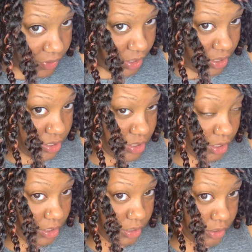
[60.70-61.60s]
is
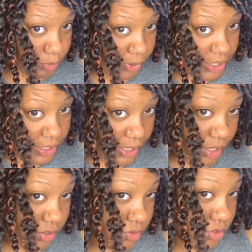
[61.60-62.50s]
braided
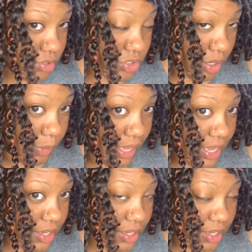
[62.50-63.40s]
down straight
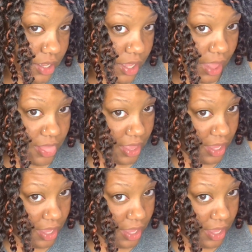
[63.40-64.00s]
back, and